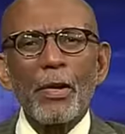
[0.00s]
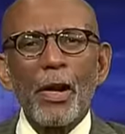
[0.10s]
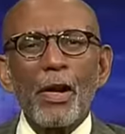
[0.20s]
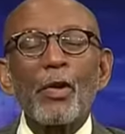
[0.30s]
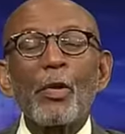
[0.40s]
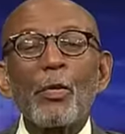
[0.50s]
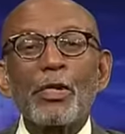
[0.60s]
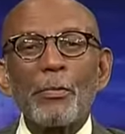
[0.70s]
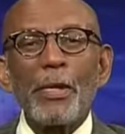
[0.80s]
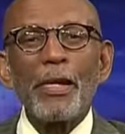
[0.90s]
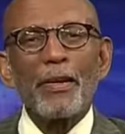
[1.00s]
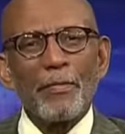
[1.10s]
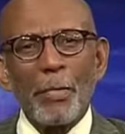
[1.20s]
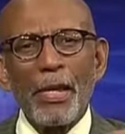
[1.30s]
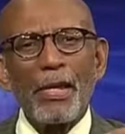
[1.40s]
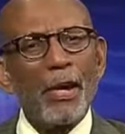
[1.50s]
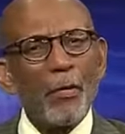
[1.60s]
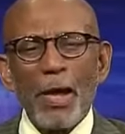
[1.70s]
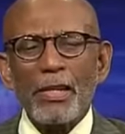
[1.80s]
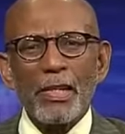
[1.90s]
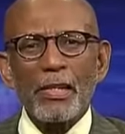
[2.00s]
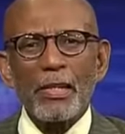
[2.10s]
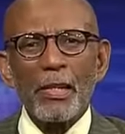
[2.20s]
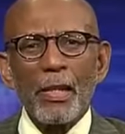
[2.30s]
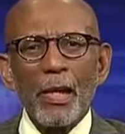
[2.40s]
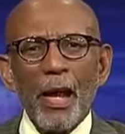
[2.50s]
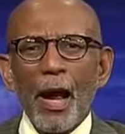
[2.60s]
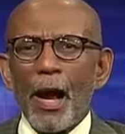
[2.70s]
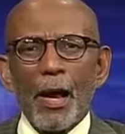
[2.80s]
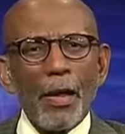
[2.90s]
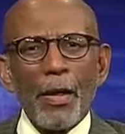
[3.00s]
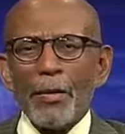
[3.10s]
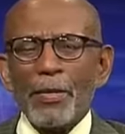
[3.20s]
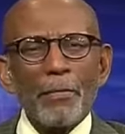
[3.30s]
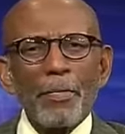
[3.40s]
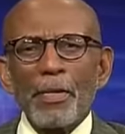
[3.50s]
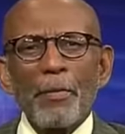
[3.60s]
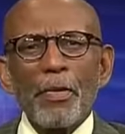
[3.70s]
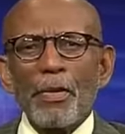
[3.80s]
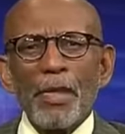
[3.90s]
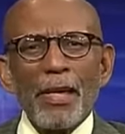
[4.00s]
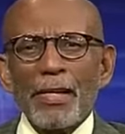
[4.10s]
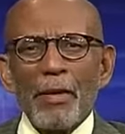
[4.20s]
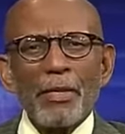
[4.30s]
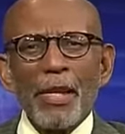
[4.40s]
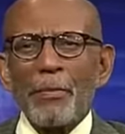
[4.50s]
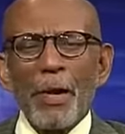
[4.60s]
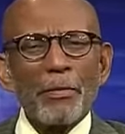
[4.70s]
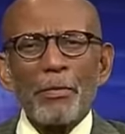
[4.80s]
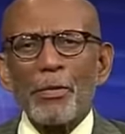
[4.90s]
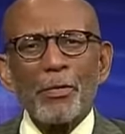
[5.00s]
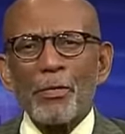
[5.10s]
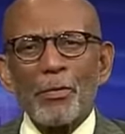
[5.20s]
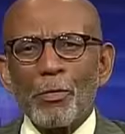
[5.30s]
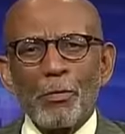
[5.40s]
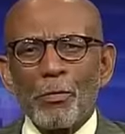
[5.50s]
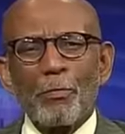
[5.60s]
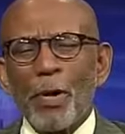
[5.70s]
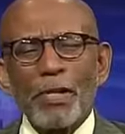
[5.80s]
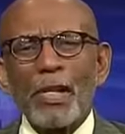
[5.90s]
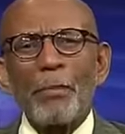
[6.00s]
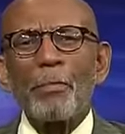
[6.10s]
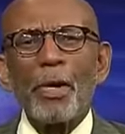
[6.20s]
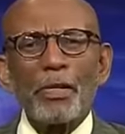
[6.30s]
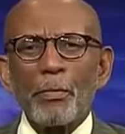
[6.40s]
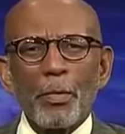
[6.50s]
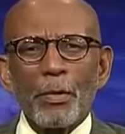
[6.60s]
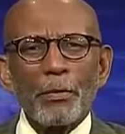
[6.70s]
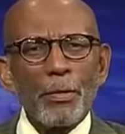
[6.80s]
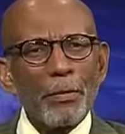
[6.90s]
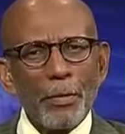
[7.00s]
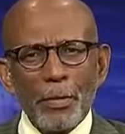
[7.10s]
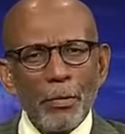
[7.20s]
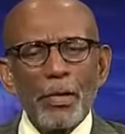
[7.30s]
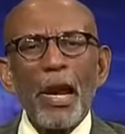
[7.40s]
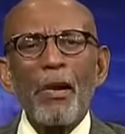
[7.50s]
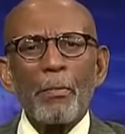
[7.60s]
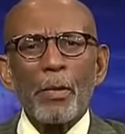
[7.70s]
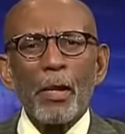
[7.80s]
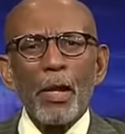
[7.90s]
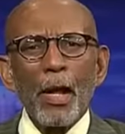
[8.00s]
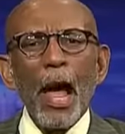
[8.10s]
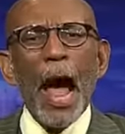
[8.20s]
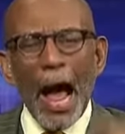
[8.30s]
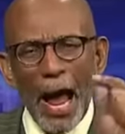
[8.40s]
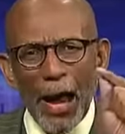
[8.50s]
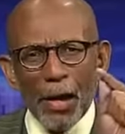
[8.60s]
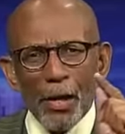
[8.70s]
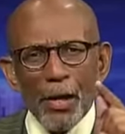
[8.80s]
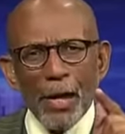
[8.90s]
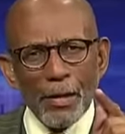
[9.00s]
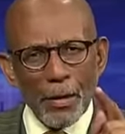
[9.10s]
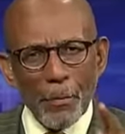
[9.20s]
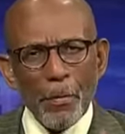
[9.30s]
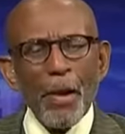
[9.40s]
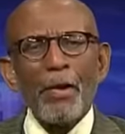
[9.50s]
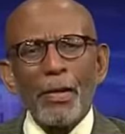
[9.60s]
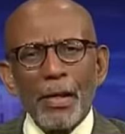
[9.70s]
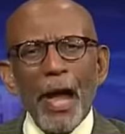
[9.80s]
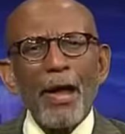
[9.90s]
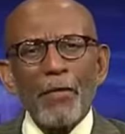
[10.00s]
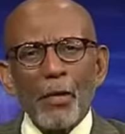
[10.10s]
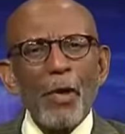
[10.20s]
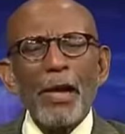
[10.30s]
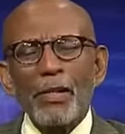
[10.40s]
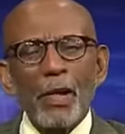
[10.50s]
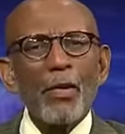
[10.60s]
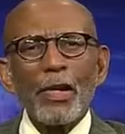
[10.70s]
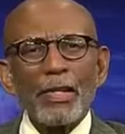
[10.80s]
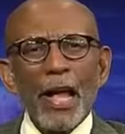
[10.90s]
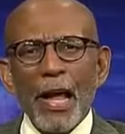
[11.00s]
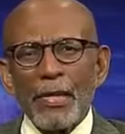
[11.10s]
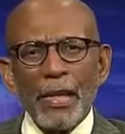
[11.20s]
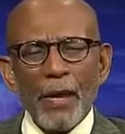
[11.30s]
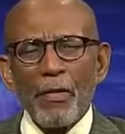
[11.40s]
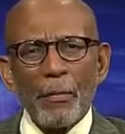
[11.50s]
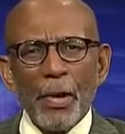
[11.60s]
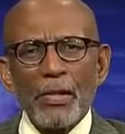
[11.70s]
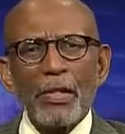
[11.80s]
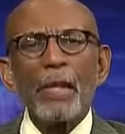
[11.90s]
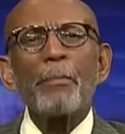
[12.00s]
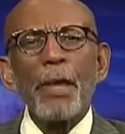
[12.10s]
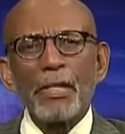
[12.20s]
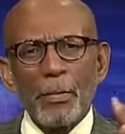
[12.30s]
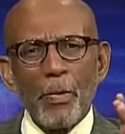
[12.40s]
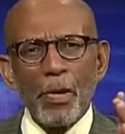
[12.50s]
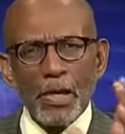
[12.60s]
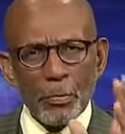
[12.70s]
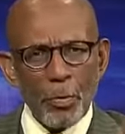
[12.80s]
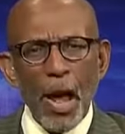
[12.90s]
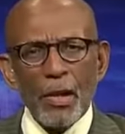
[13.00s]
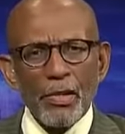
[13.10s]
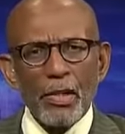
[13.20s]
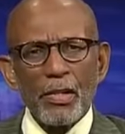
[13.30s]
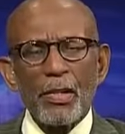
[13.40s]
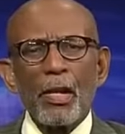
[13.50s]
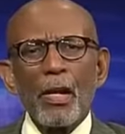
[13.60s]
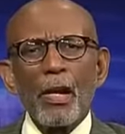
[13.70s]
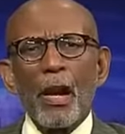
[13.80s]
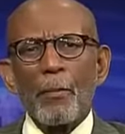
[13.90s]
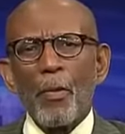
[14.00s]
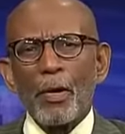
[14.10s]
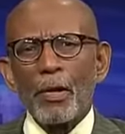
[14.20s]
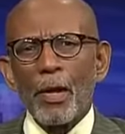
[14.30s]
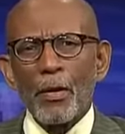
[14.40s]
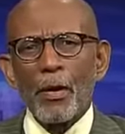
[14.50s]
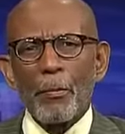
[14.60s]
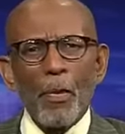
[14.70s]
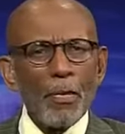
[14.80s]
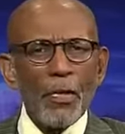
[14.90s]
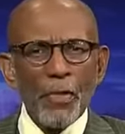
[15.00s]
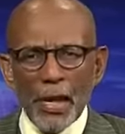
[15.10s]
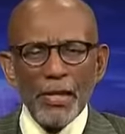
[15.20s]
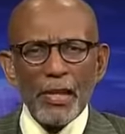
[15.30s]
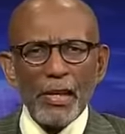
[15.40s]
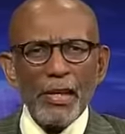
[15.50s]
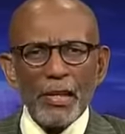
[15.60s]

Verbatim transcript: accused me of being a racist. Uh, some, some of the things that I said about President Bush were, were, were, terrible. I, as an American, I have the right to criticize every president based upon his policies, upon, uh, upon the things that he